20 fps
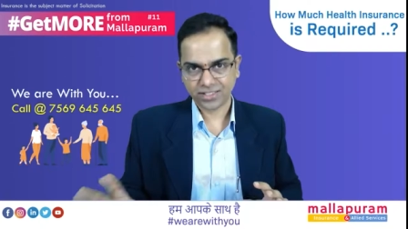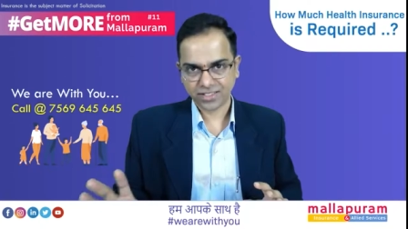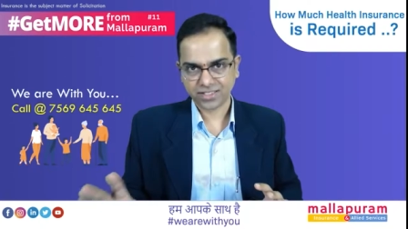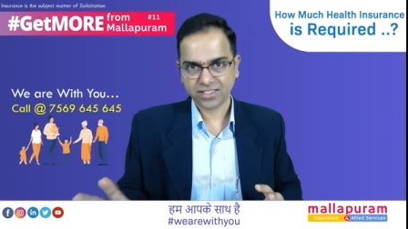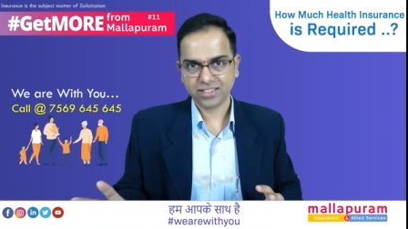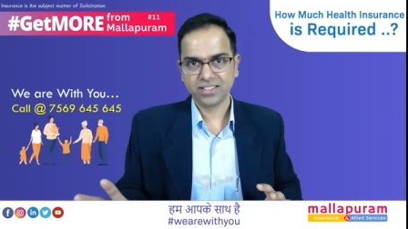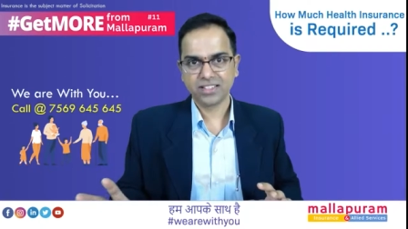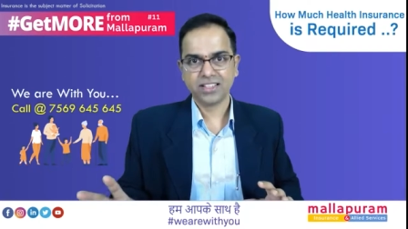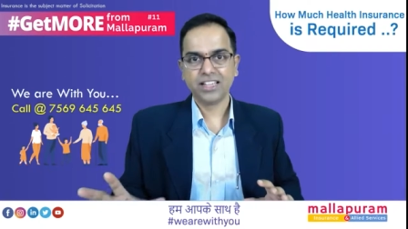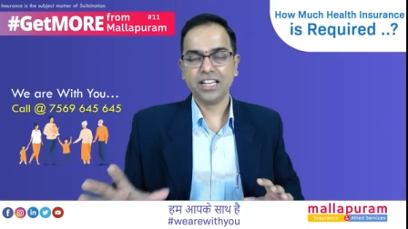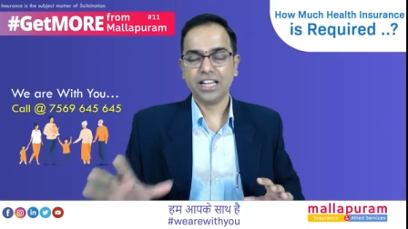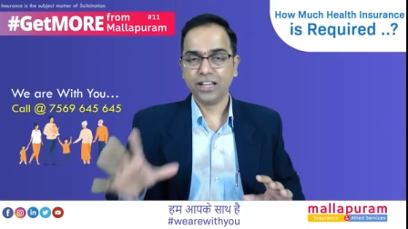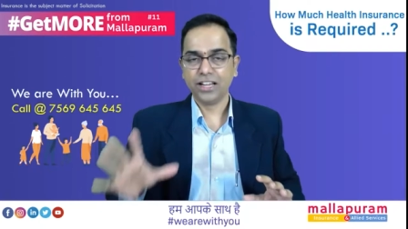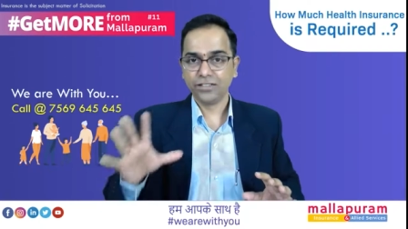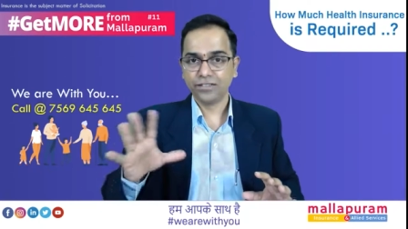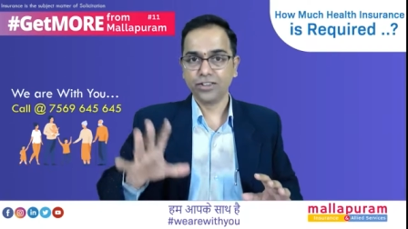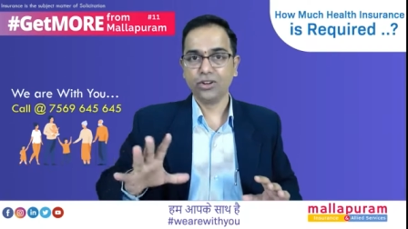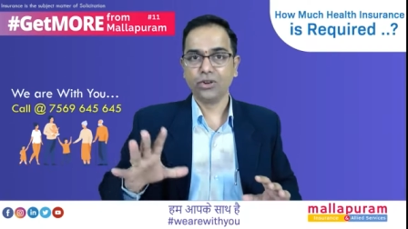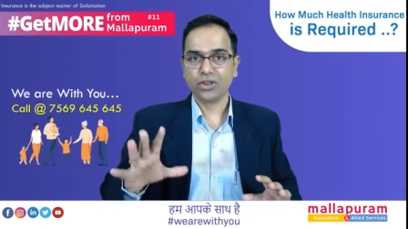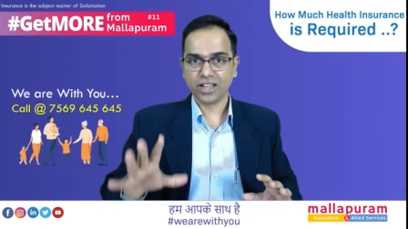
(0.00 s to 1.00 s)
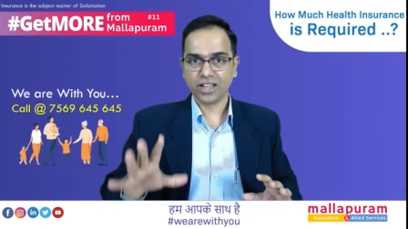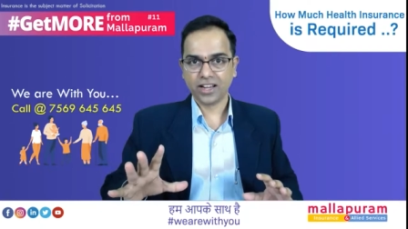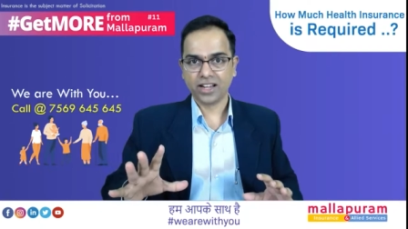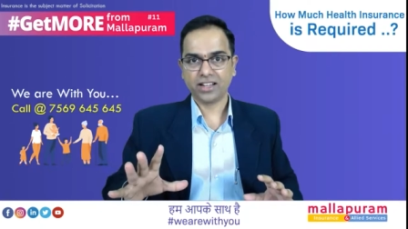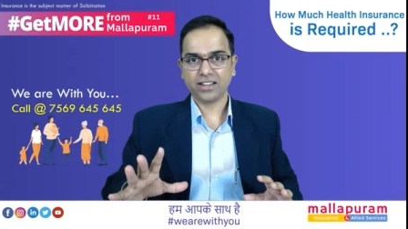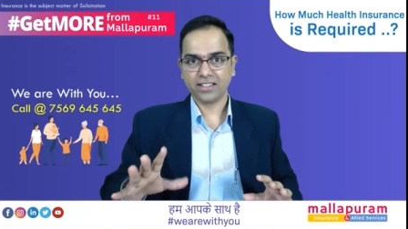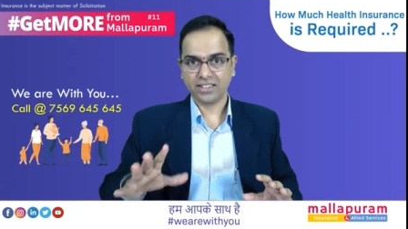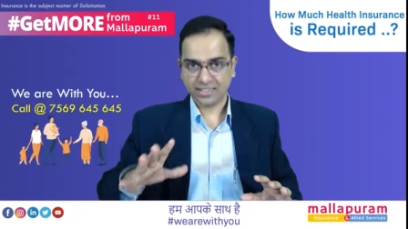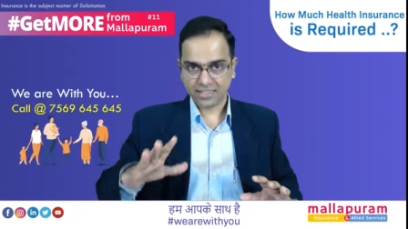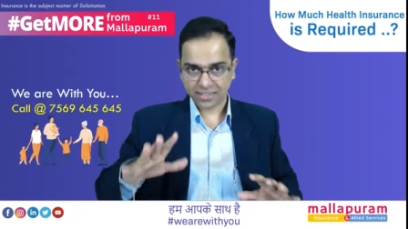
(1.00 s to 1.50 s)
if you look at the
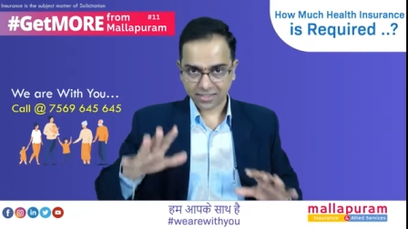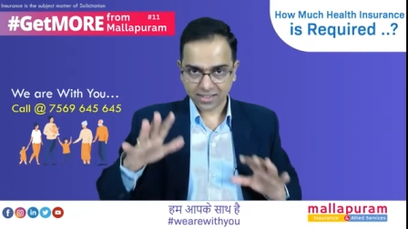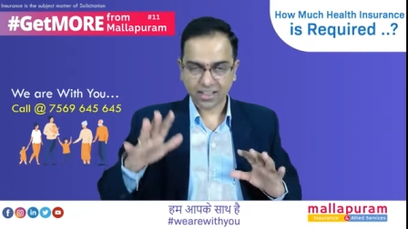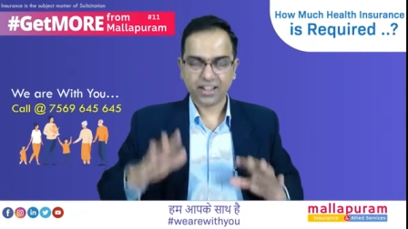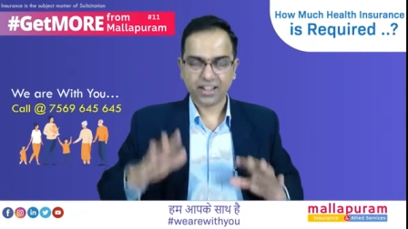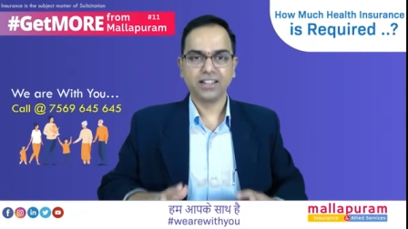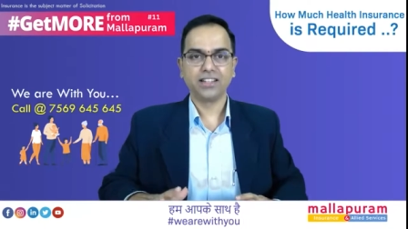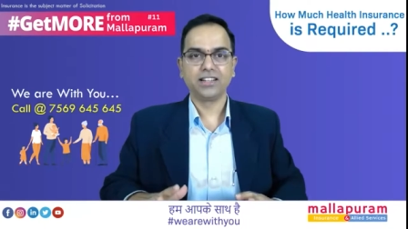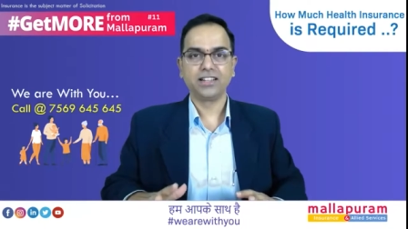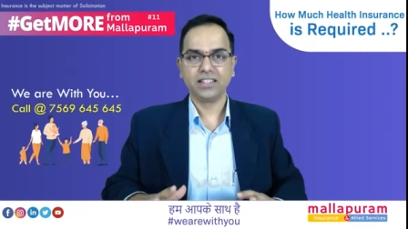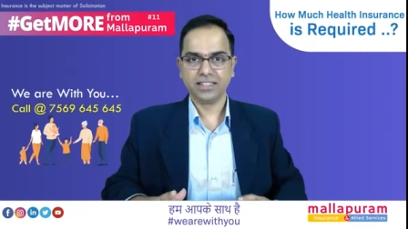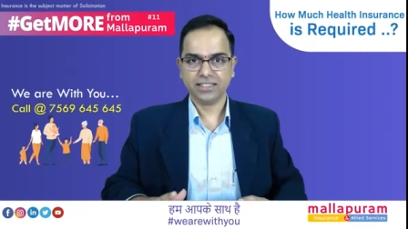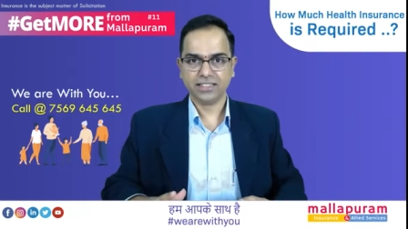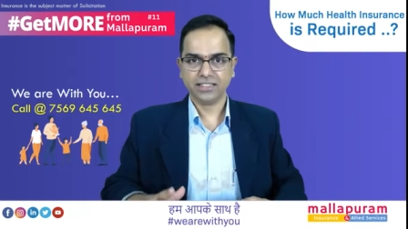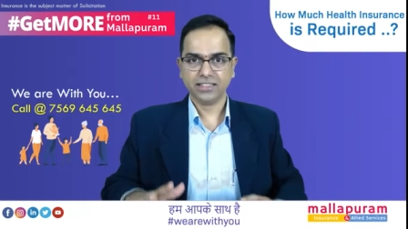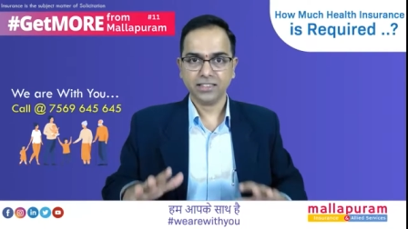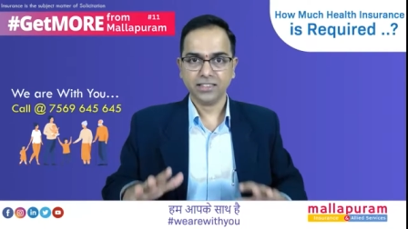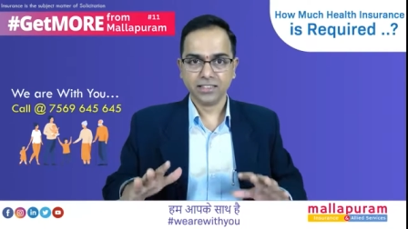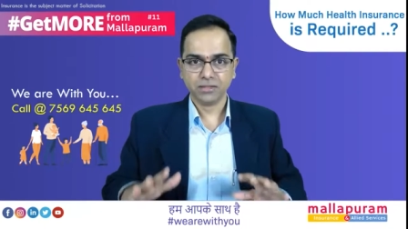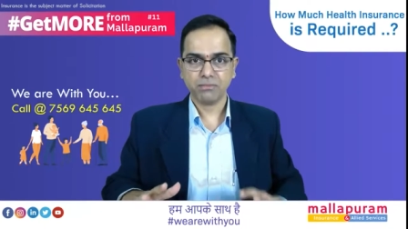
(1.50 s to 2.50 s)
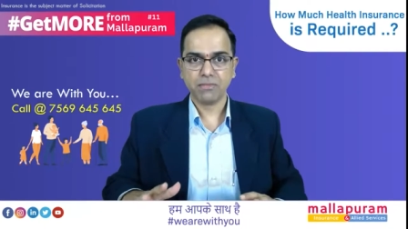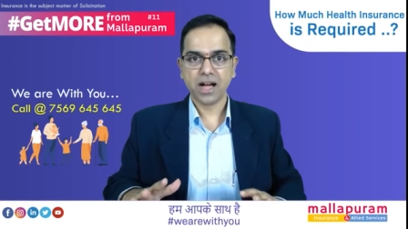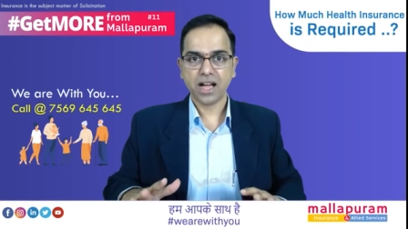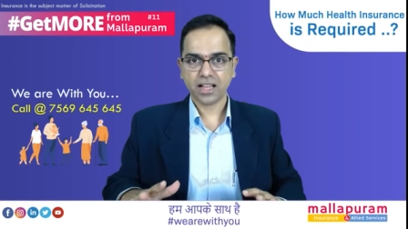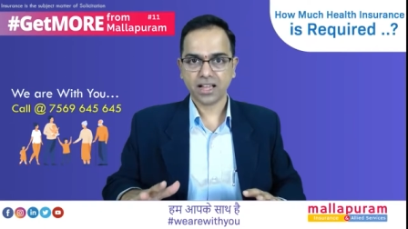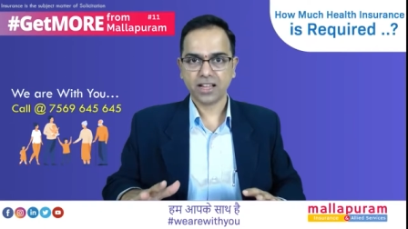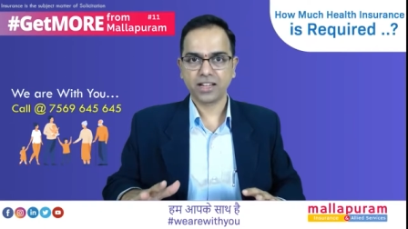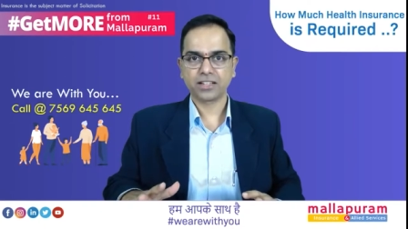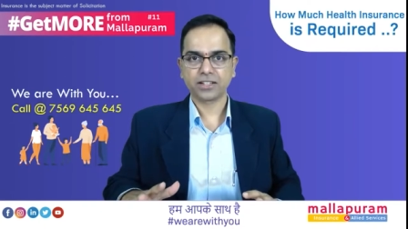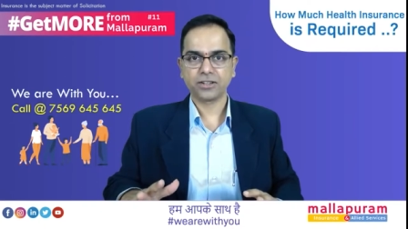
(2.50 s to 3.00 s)
currently in the market,
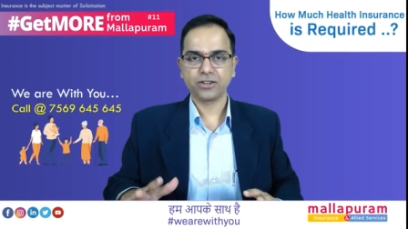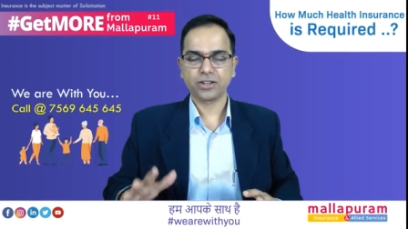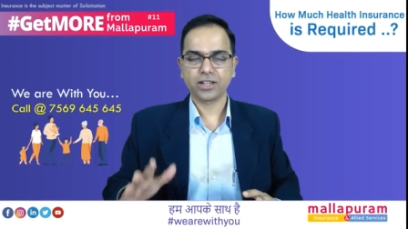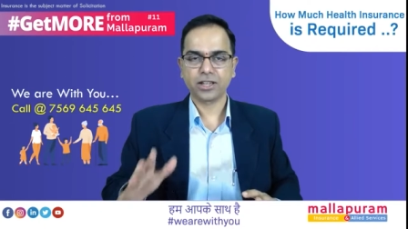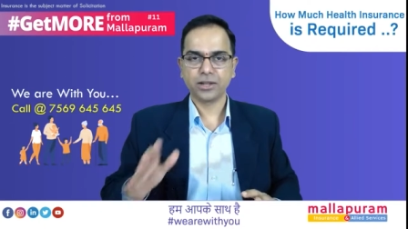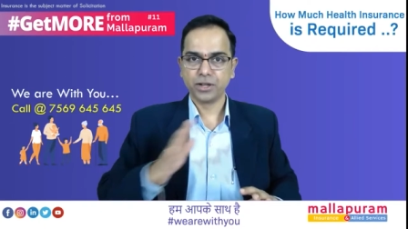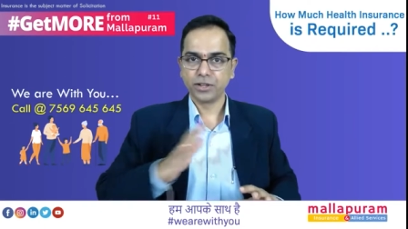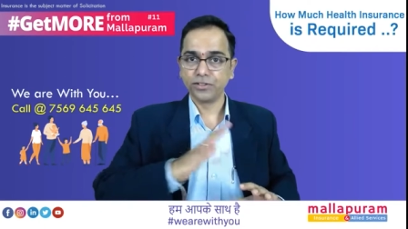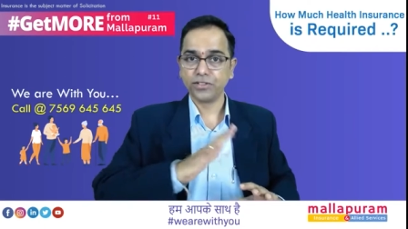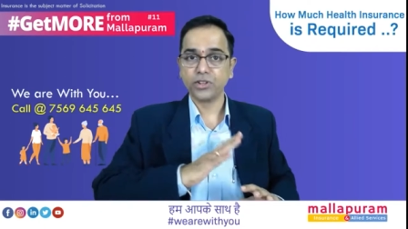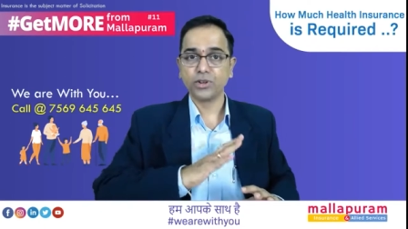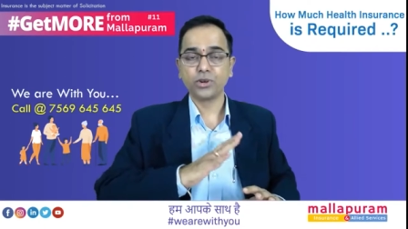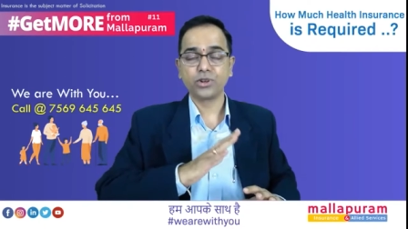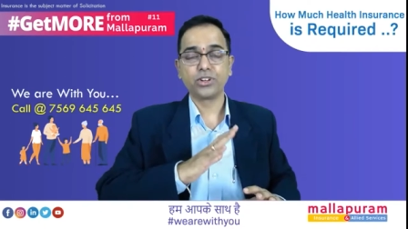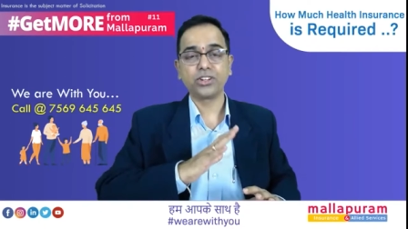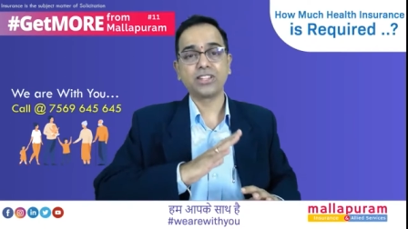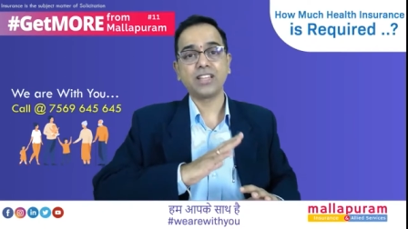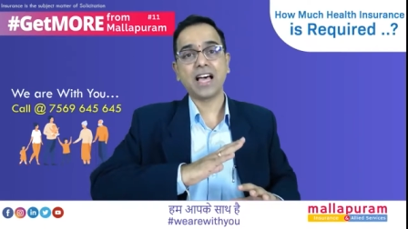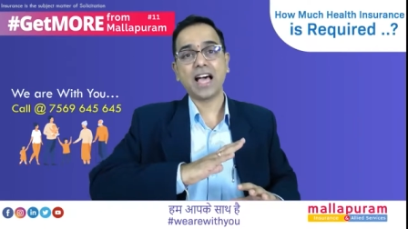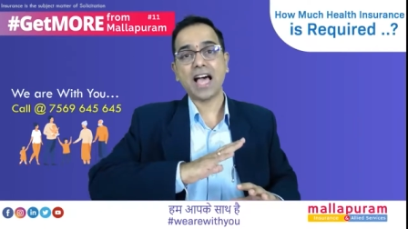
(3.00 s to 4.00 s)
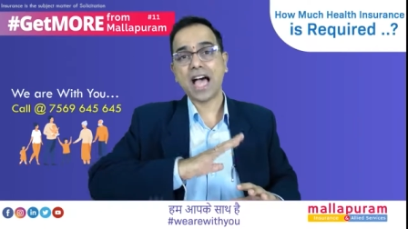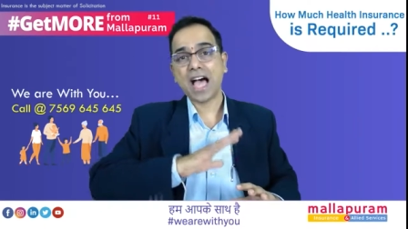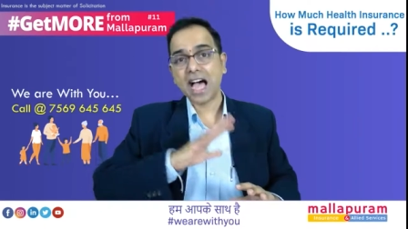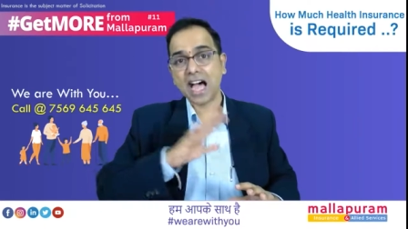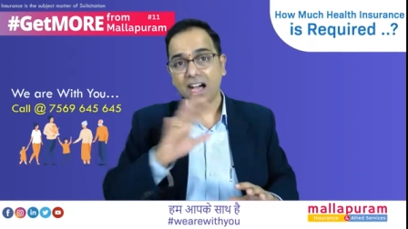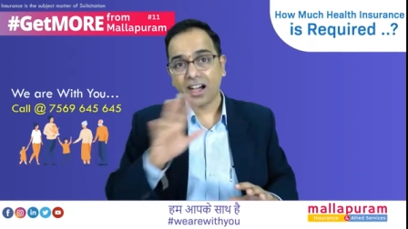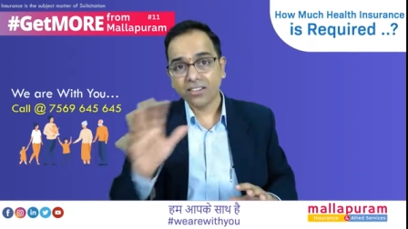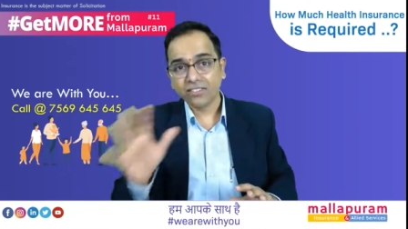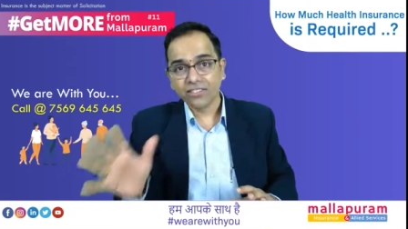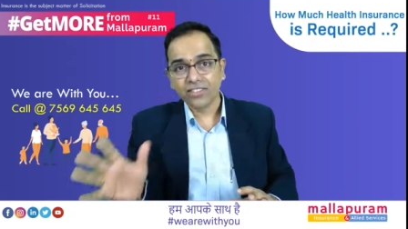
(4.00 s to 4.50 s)
okay, if you look into the
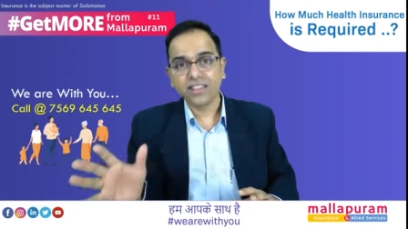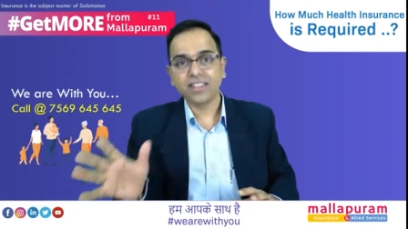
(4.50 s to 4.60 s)
average